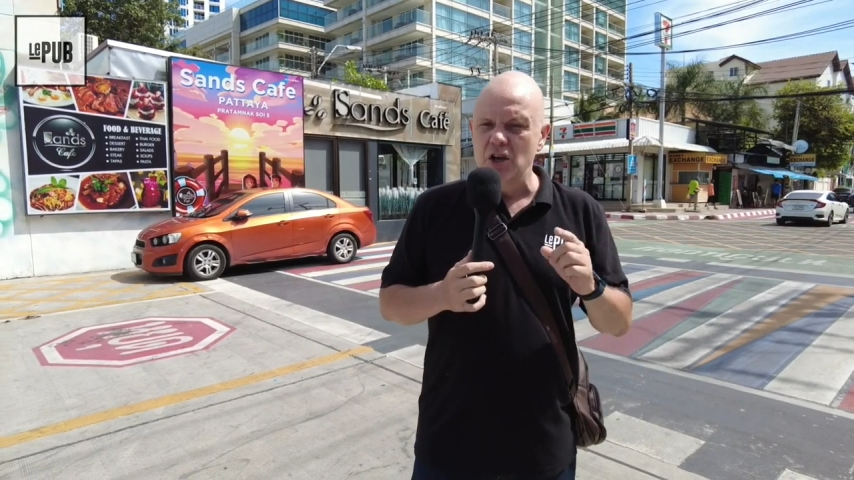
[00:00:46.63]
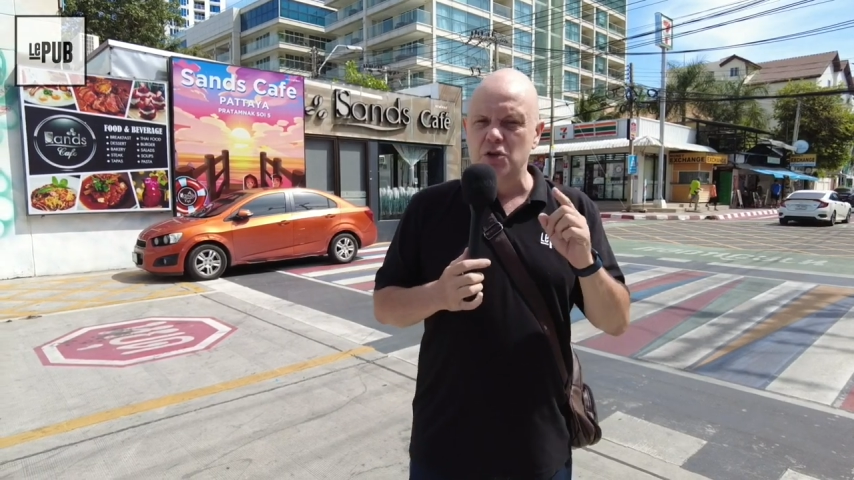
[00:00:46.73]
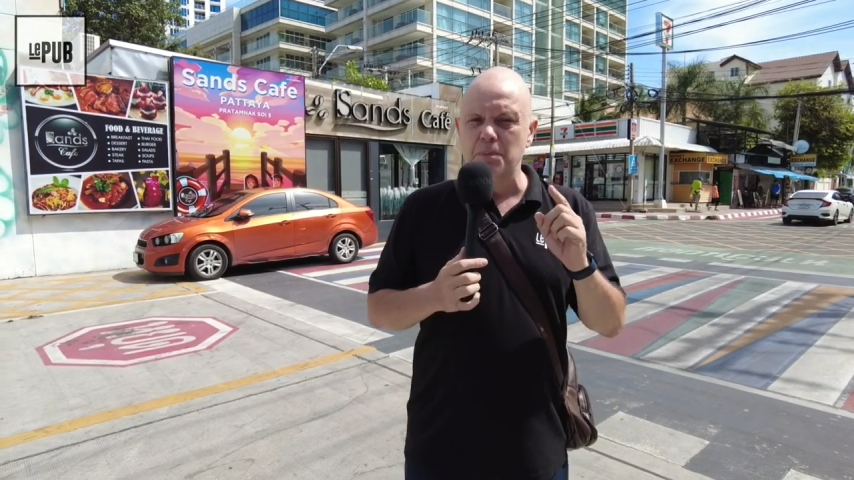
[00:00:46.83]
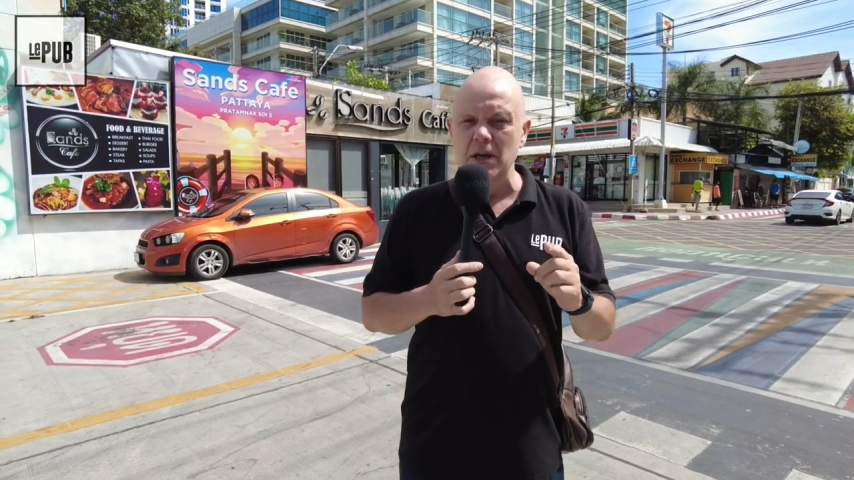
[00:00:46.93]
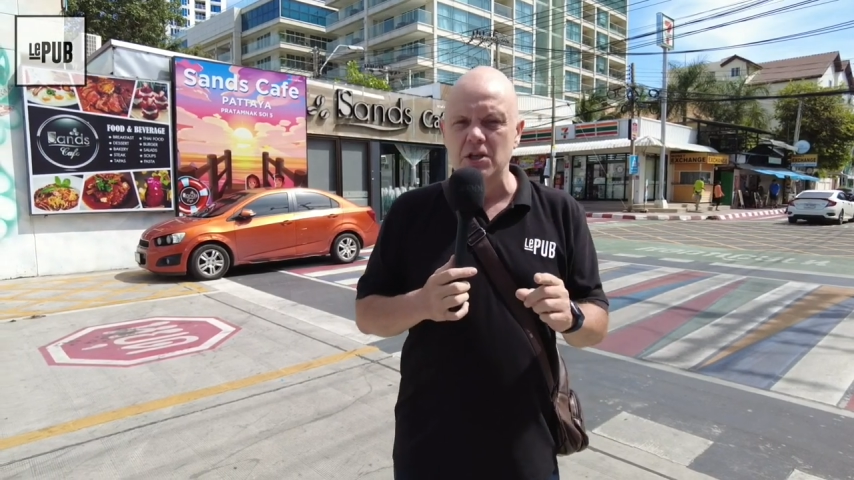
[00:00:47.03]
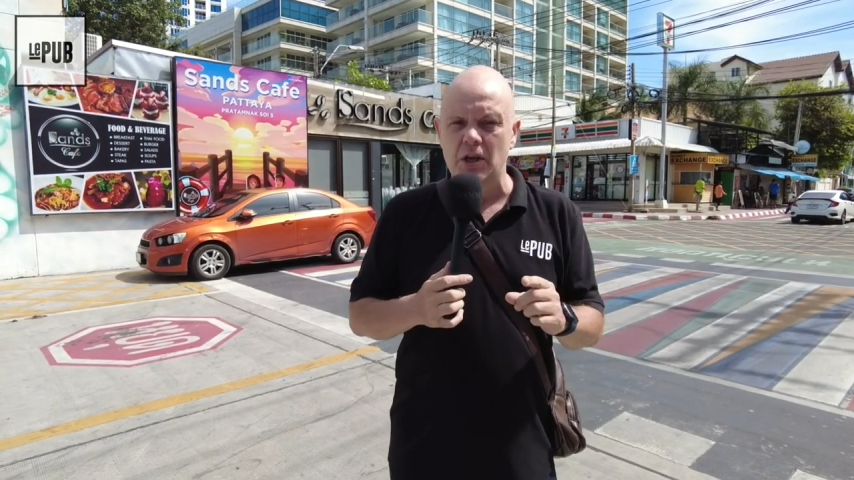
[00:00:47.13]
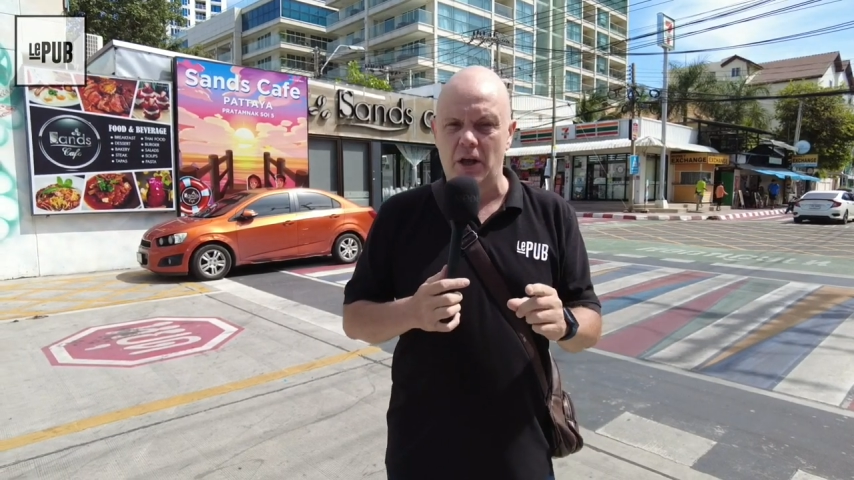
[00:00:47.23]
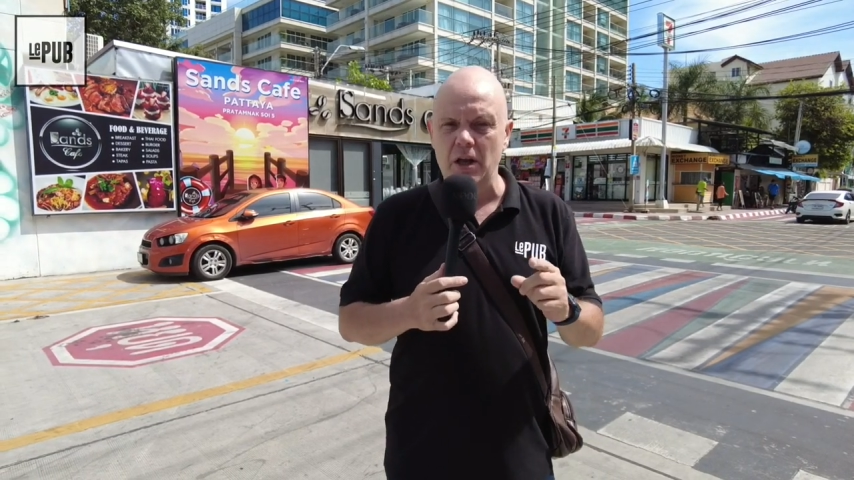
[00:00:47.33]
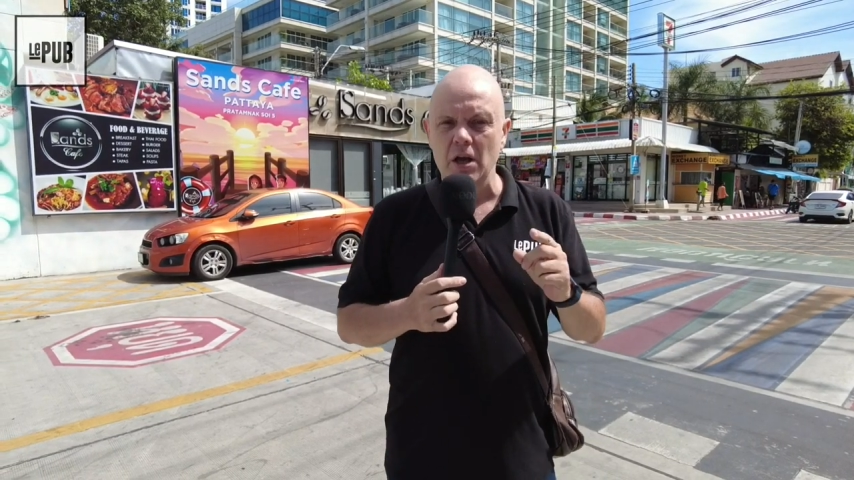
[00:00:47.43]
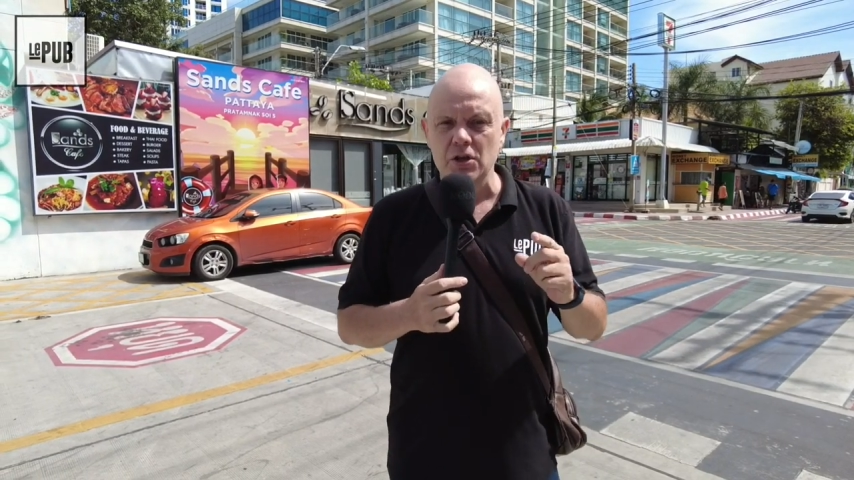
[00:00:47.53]

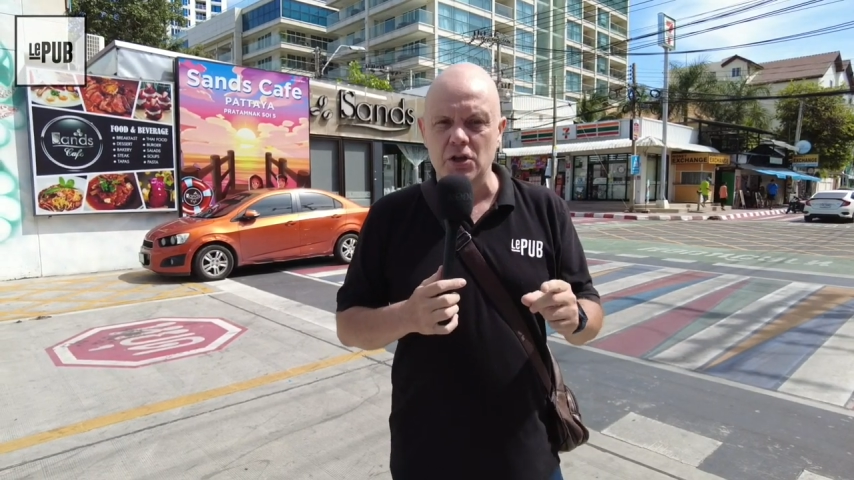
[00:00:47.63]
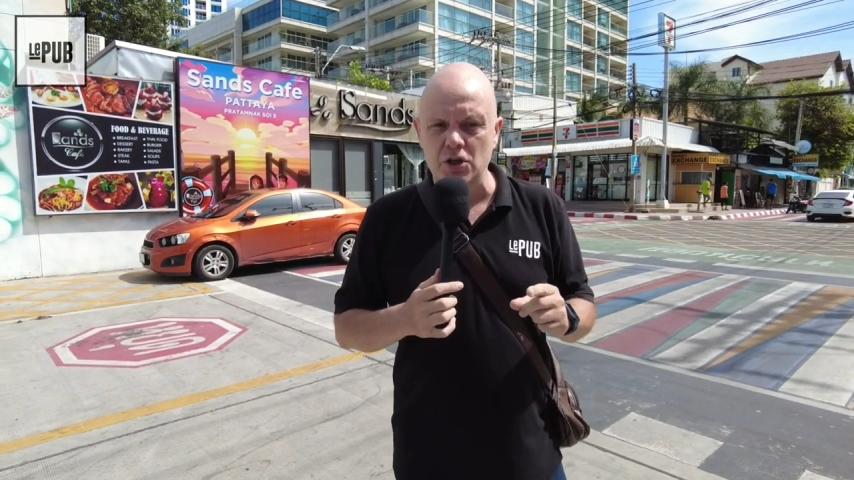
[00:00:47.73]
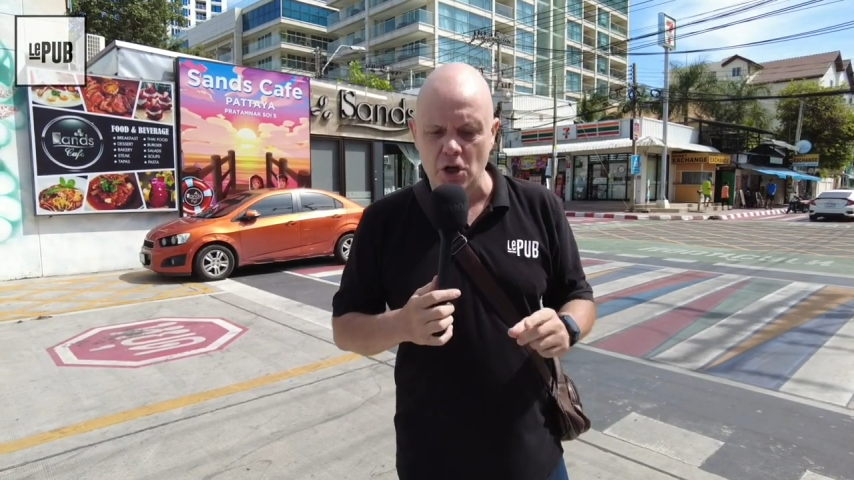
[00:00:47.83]
especially to